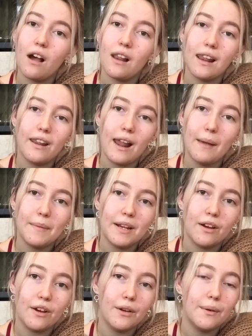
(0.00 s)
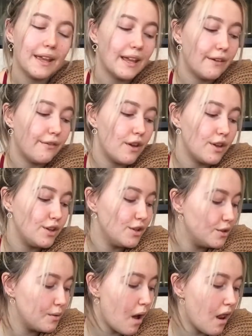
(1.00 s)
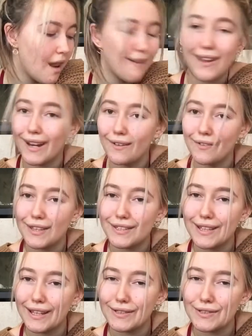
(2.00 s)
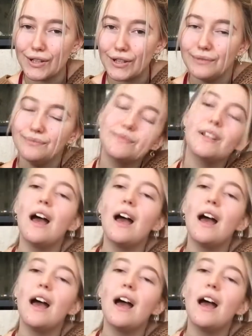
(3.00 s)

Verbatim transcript: Let me know if you love any of these things too.